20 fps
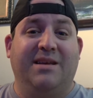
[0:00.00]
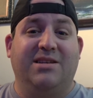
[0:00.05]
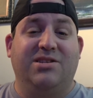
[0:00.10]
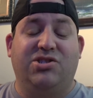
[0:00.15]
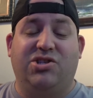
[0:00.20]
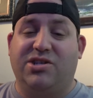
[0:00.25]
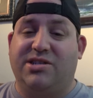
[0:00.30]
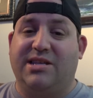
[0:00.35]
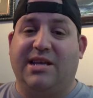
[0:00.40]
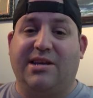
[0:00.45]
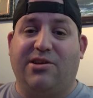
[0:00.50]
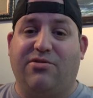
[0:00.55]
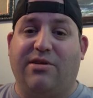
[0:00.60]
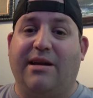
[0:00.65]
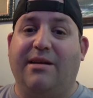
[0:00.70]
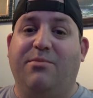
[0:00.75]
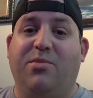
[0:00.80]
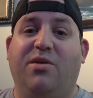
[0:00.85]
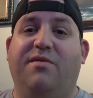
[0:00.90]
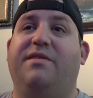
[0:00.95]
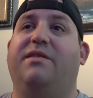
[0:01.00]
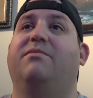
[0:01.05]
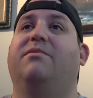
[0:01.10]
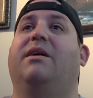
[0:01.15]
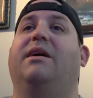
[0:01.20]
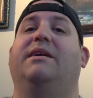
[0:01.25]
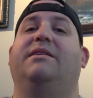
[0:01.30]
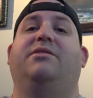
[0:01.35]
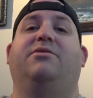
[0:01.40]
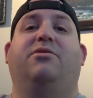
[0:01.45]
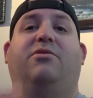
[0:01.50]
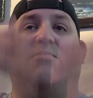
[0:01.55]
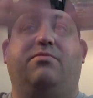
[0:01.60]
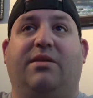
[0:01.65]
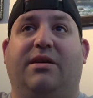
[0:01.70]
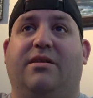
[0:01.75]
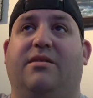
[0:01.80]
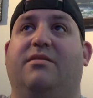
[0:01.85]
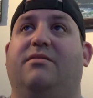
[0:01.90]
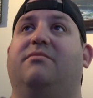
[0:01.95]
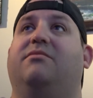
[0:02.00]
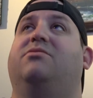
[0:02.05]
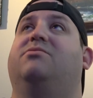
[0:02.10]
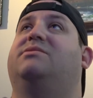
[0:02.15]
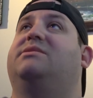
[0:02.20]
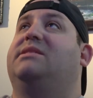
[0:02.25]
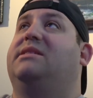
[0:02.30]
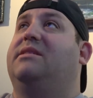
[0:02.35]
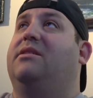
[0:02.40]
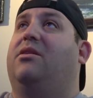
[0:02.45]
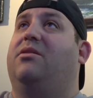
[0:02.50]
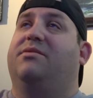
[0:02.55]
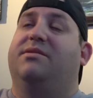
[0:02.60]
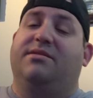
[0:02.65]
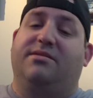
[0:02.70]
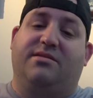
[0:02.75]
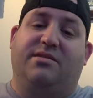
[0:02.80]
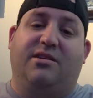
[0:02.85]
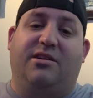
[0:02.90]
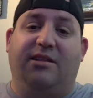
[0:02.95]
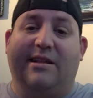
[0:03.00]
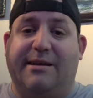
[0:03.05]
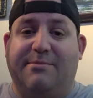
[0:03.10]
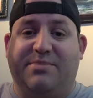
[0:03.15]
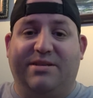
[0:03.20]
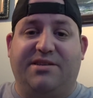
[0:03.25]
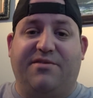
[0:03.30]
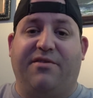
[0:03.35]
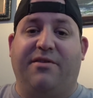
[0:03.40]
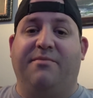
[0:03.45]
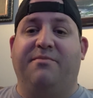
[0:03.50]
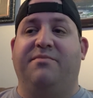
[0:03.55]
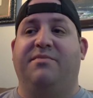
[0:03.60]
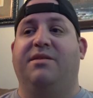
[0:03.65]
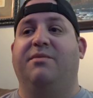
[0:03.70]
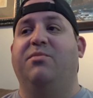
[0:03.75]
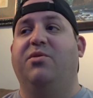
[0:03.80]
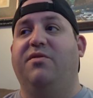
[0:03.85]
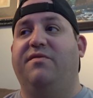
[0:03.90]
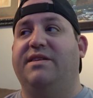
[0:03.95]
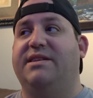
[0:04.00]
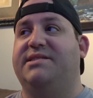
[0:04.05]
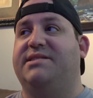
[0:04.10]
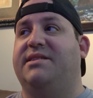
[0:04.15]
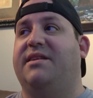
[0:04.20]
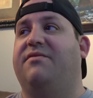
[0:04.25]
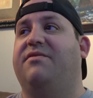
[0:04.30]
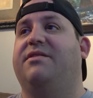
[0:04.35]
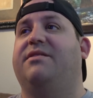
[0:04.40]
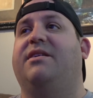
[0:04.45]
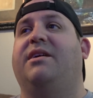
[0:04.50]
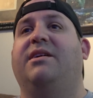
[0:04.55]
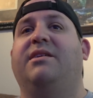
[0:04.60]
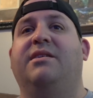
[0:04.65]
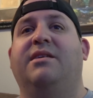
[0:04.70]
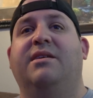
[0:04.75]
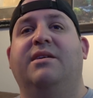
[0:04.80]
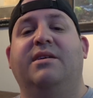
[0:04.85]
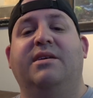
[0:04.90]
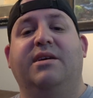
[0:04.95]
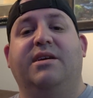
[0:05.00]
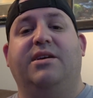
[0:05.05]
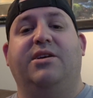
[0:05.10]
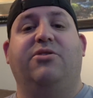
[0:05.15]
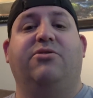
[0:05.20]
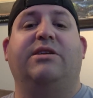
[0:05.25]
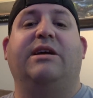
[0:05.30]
just like Great Movie Ride, you know, where you see all the clips from the movies and everything. You're